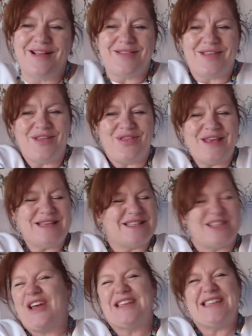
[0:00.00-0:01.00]
The things
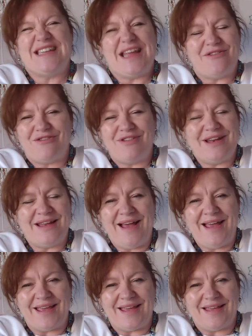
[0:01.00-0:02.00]
that I did every
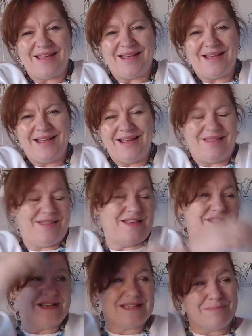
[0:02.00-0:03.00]
day
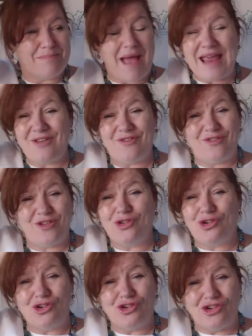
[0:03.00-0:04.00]
that just made it feel
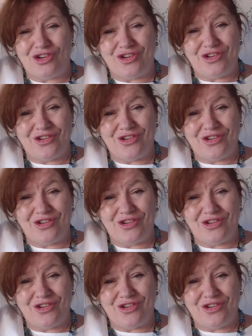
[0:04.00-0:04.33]
good.